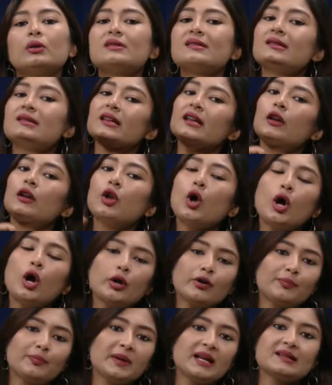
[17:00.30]
will see a
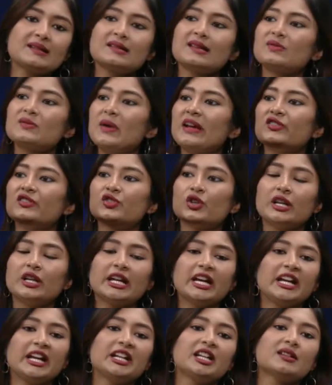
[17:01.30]
lot of places
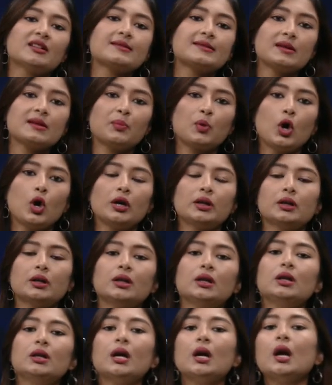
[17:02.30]
mentioning Indian
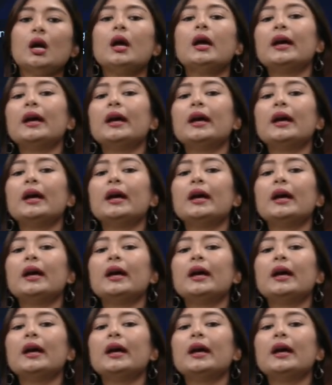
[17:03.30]
subcontinent.